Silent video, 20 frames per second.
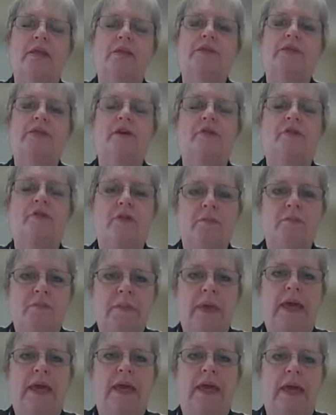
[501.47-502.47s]
So for
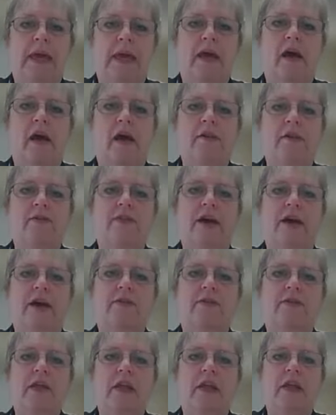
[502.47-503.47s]
me, I
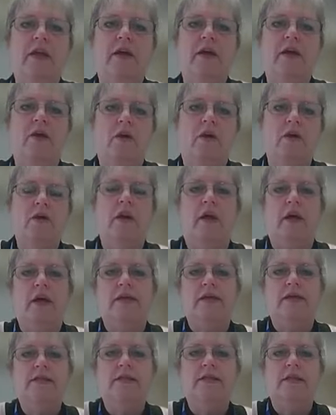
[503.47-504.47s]
found the
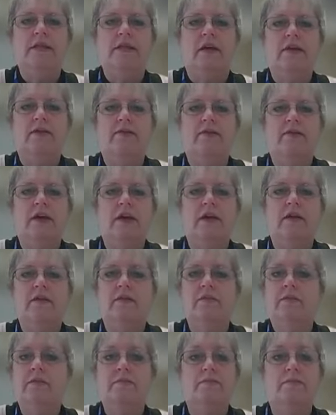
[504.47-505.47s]
online side of it
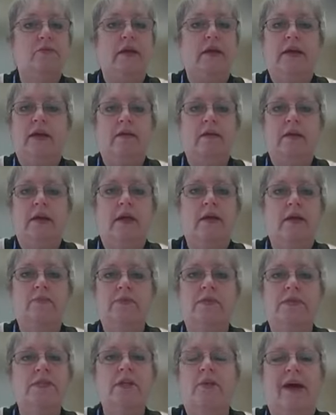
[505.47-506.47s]
brilliant. It
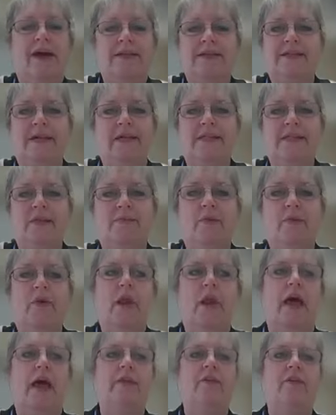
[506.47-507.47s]
was so
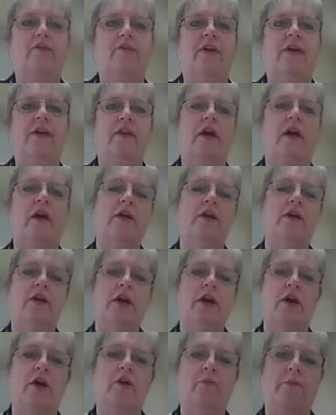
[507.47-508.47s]
accessible, and the fact that I could
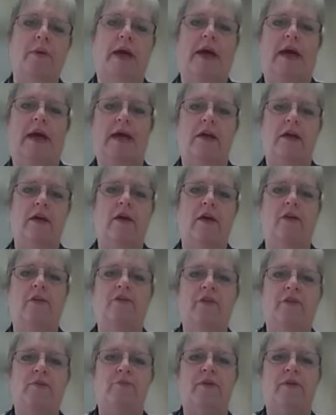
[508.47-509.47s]
go back
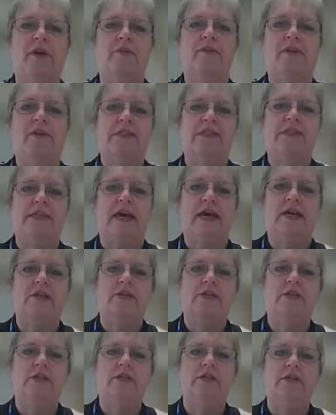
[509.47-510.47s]
over the previous
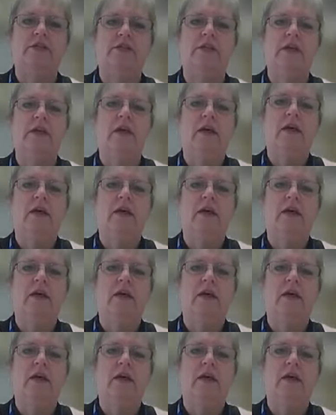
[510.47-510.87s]
sections.